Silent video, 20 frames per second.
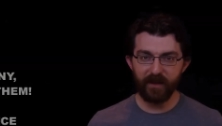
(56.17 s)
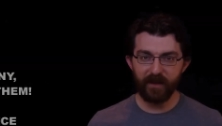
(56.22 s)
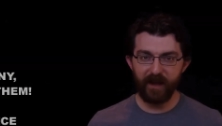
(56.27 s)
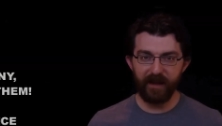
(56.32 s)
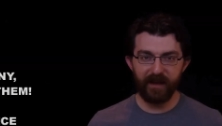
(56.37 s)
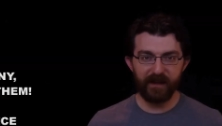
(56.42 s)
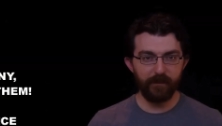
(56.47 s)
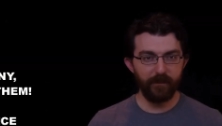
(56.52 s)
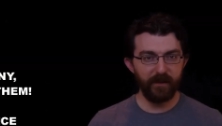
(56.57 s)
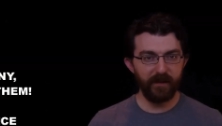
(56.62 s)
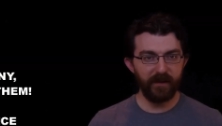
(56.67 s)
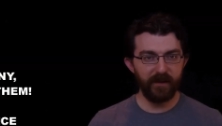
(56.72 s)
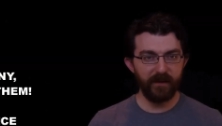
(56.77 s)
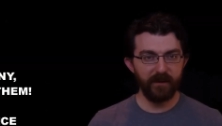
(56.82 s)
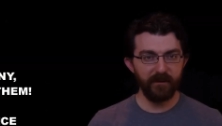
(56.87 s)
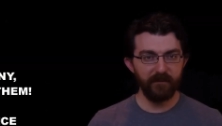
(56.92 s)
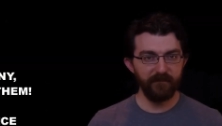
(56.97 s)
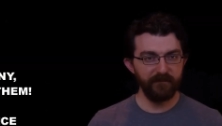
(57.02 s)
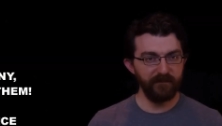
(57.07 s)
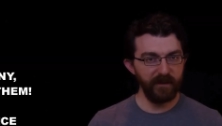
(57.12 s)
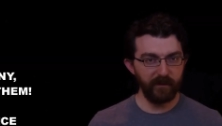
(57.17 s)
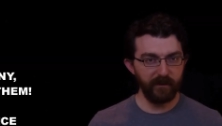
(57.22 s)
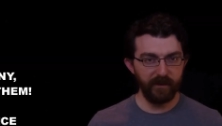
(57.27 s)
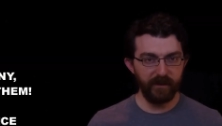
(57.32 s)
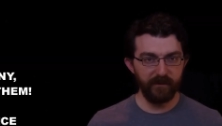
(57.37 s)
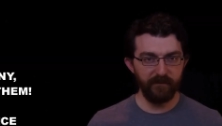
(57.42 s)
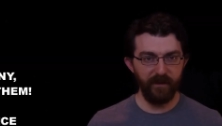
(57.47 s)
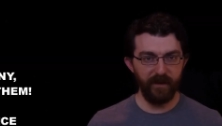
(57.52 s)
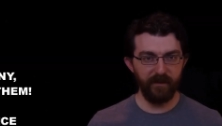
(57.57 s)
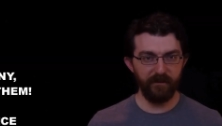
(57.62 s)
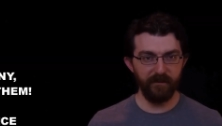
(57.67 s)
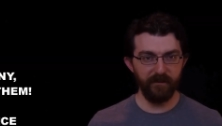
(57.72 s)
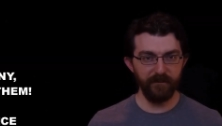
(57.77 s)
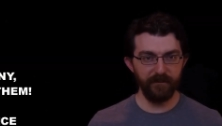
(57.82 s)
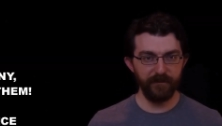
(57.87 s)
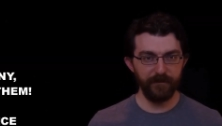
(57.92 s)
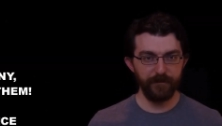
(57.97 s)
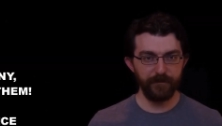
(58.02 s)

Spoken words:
I had to be very inventive.